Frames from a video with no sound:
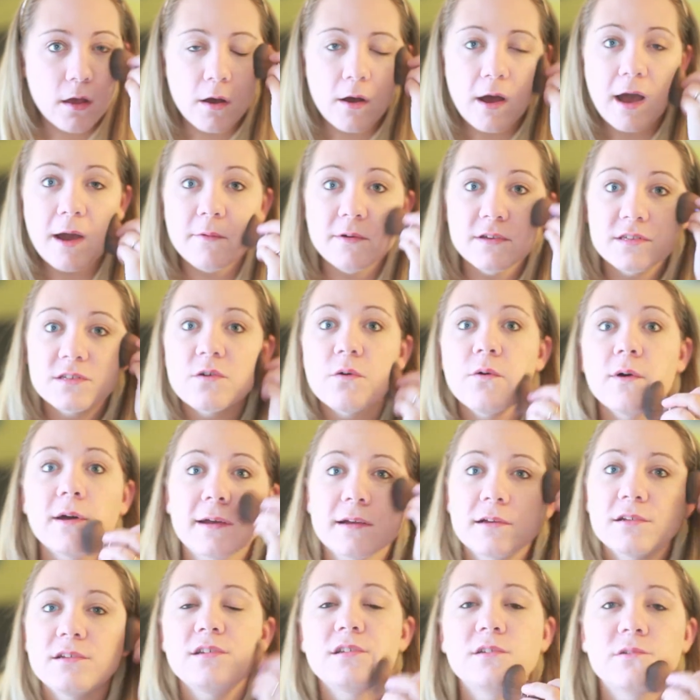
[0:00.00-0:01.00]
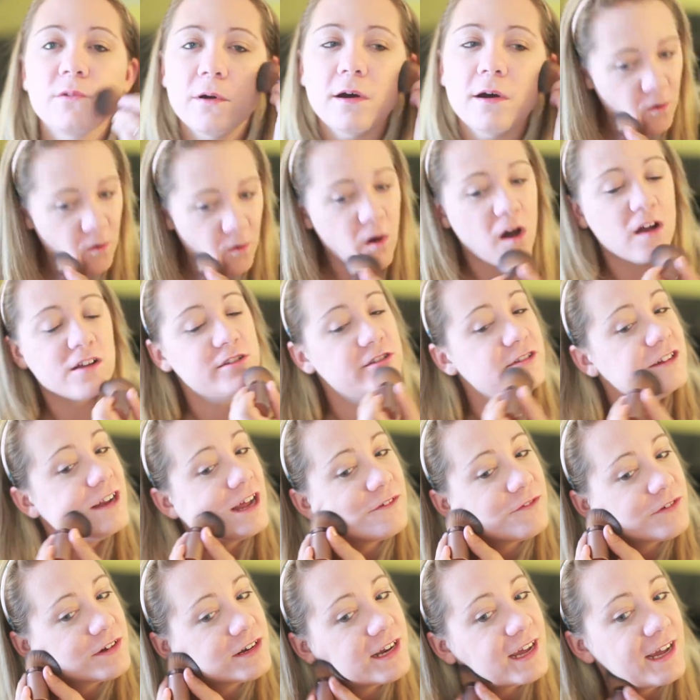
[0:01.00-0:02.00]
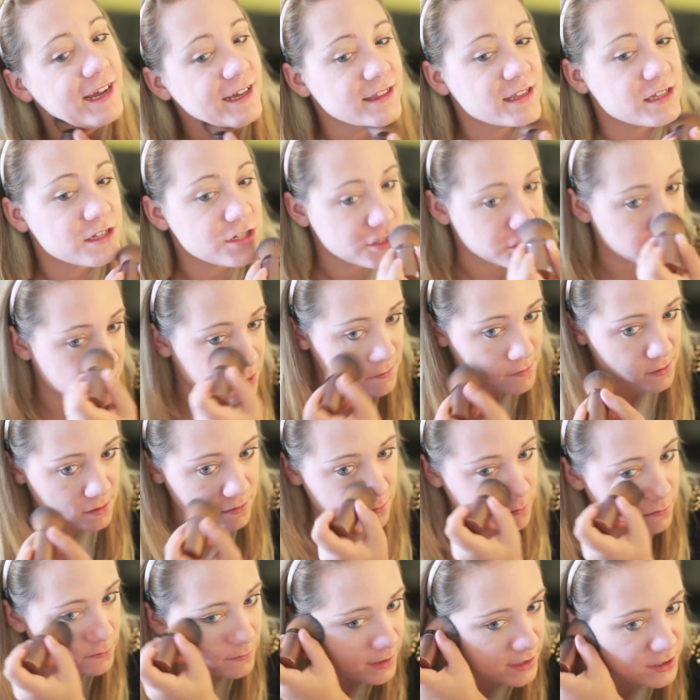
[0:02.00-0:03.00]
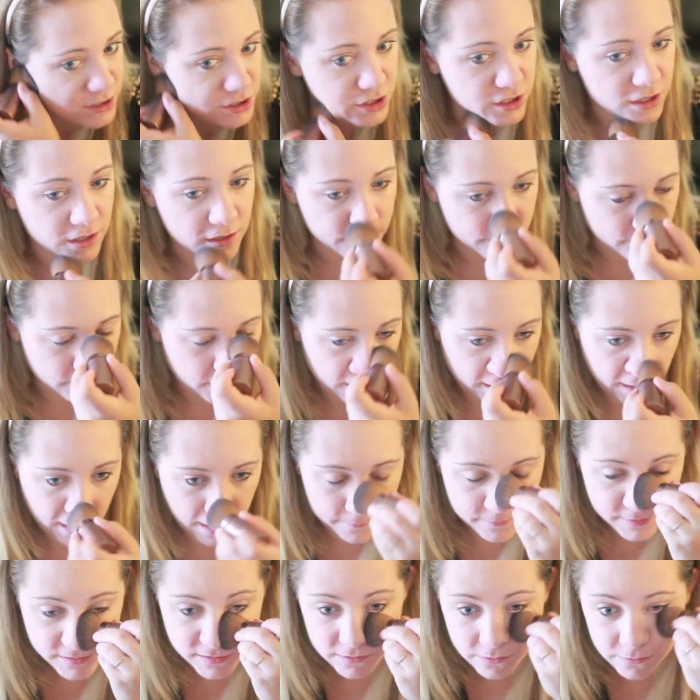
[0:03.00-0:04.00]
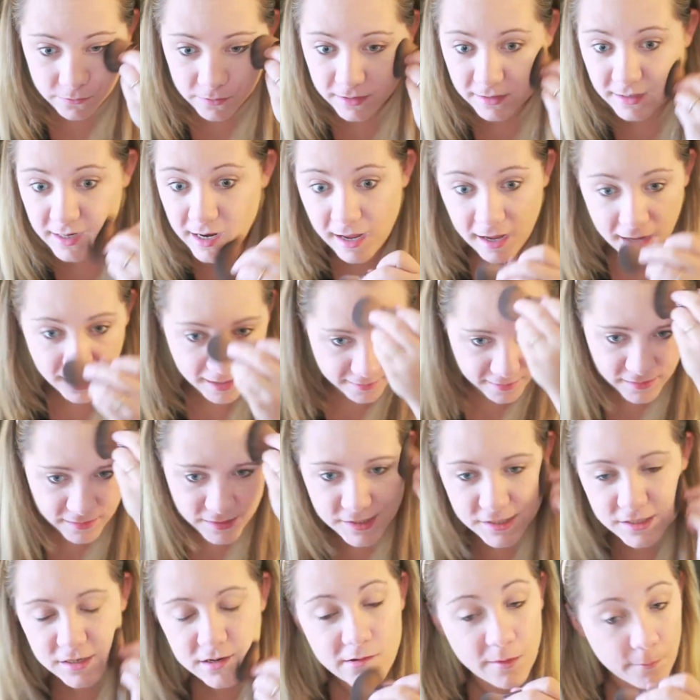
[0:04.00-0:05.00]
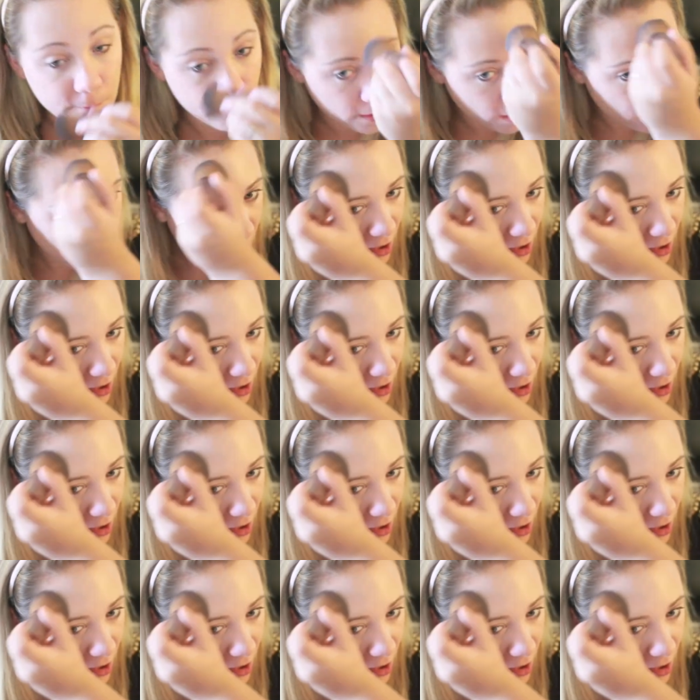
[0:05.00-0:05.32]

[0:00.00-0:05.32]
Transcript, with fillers: I was going to watch it every day at the gym, at my gym, an episode a day at the gym.